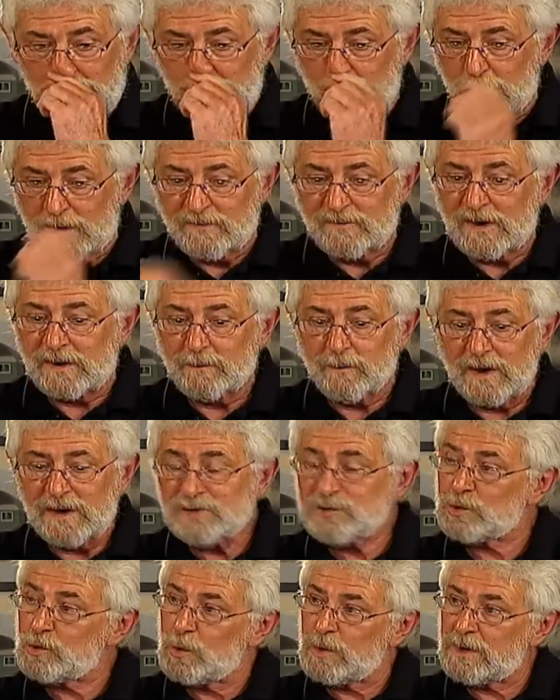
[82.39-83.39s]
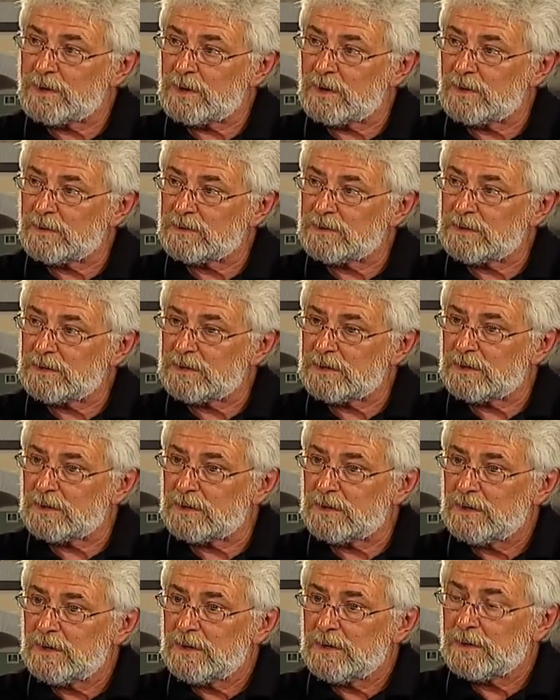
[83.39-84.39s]
We've done major work on the
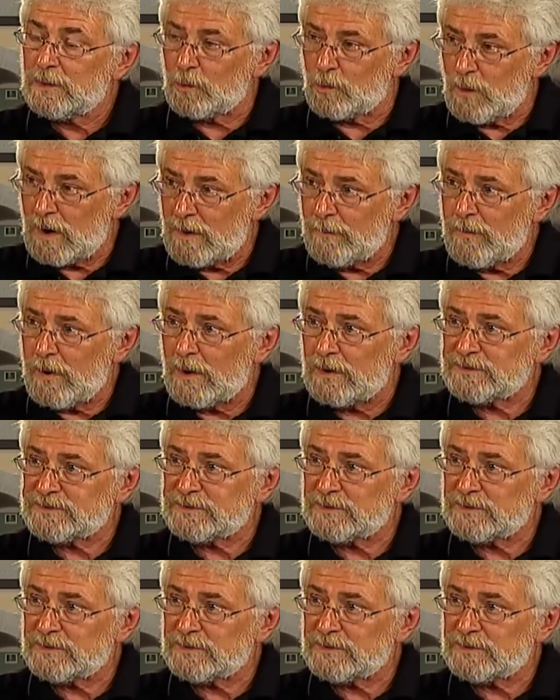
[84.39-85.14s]
ramparts